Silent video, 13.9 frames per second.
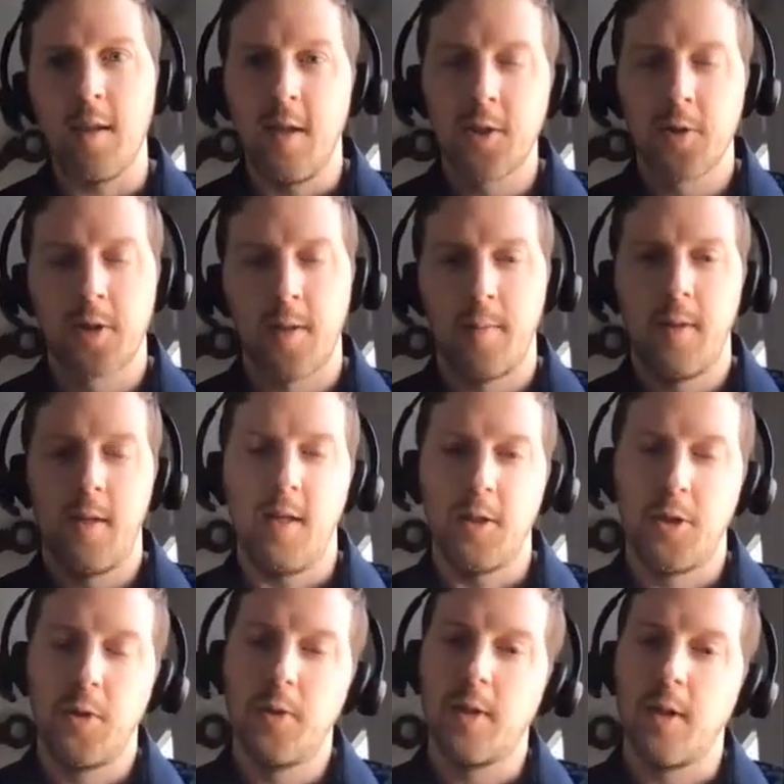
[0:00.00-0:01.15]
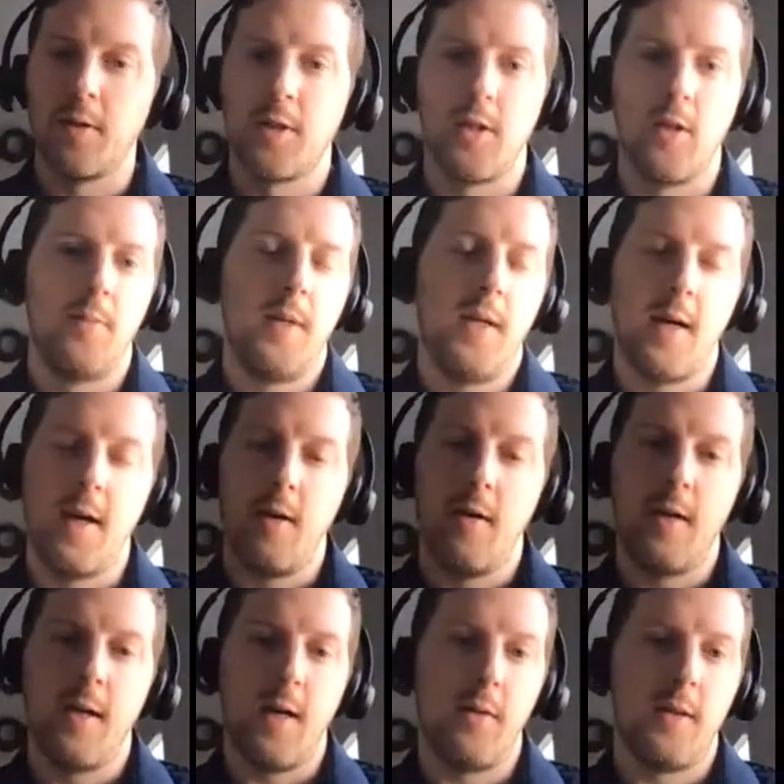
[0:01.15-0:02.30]
these are some of the issues that are still being
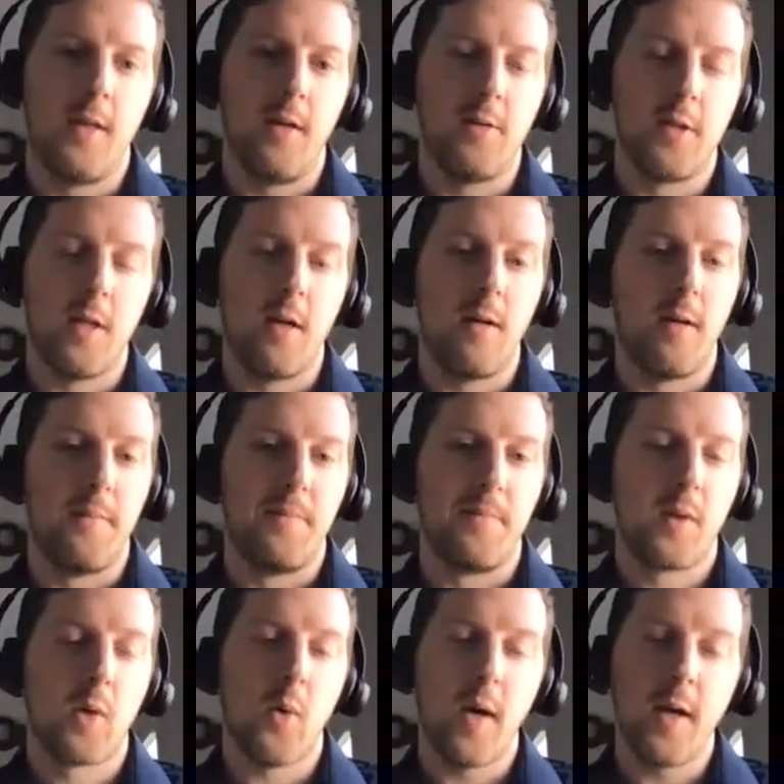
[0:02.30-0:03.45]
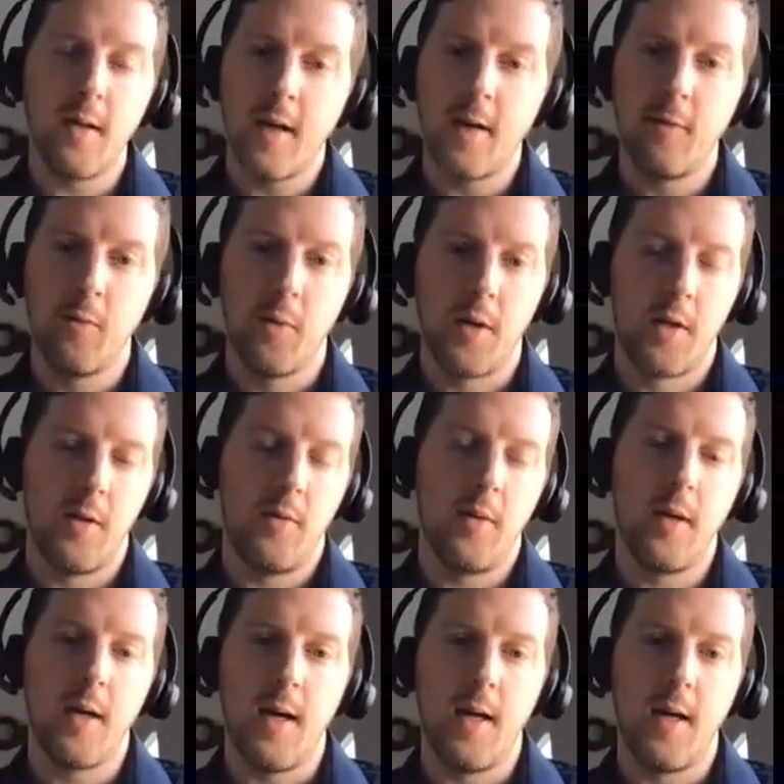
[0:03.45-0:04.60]
ironed out. There's quite a lot of work
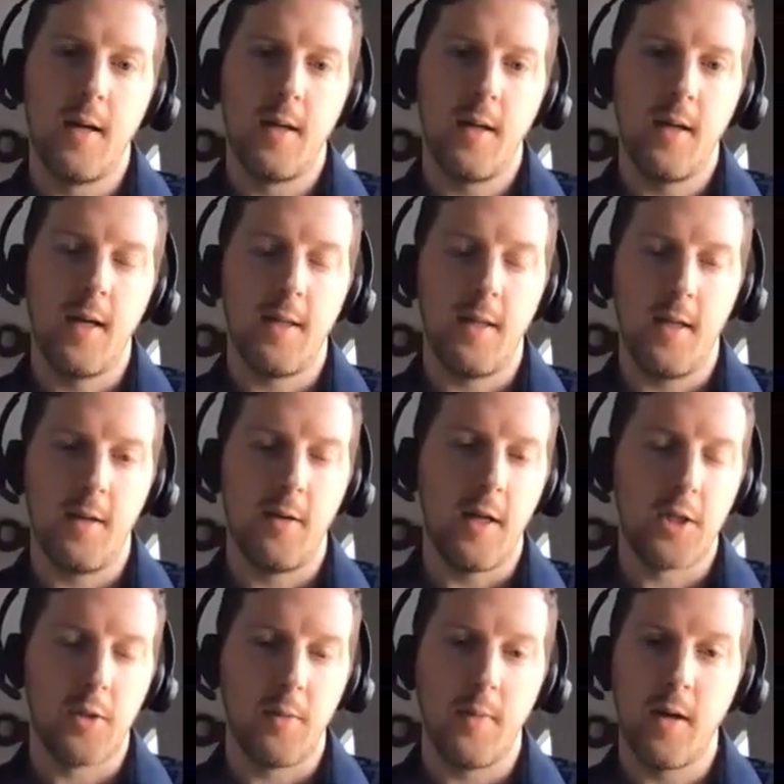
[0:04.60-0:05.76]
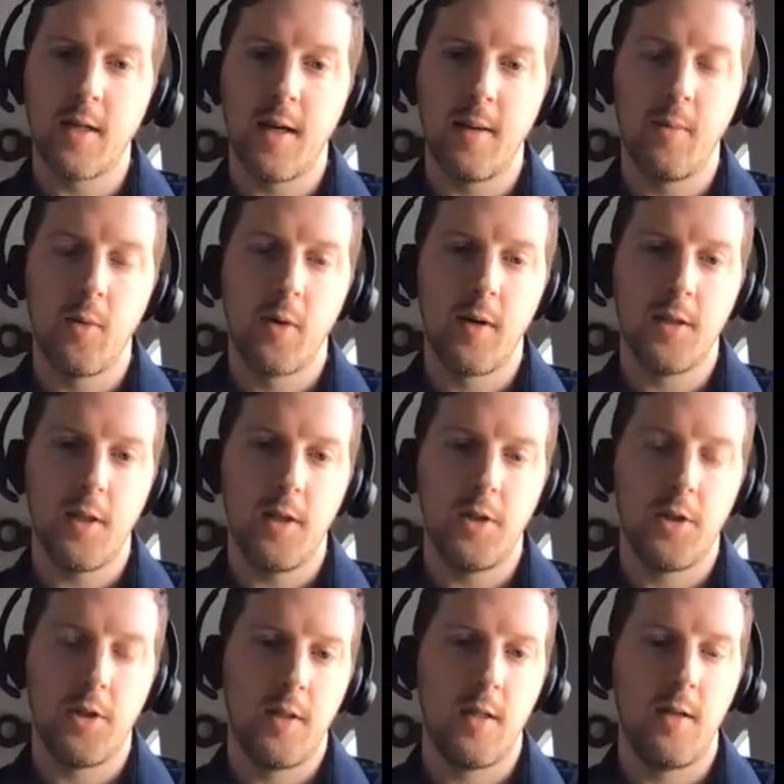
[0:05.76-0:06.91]
going on at the International Maritime
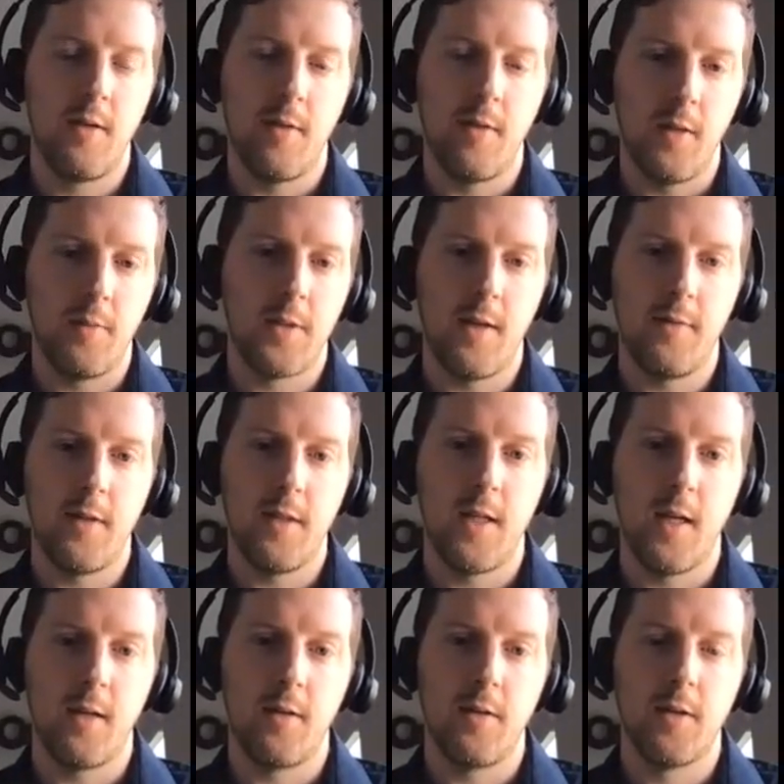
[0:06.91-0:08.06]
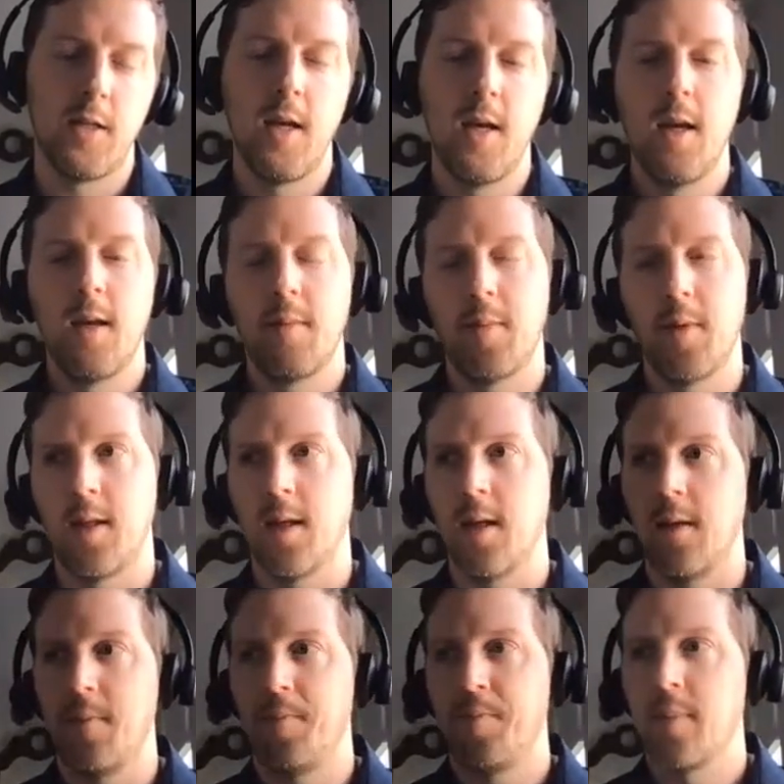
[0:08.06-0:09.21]
Organization to develop safety standards, but
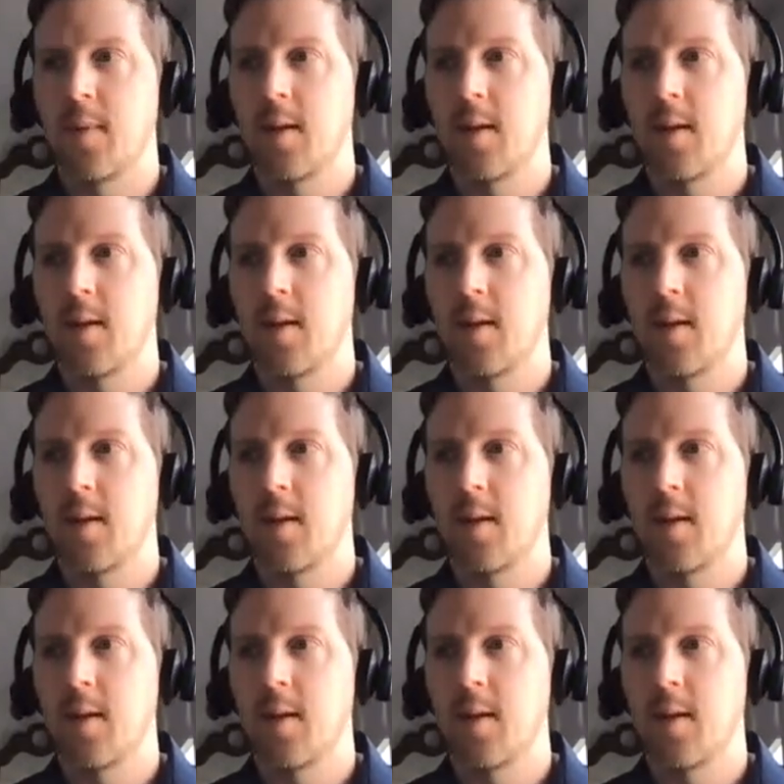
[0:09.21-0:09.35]
the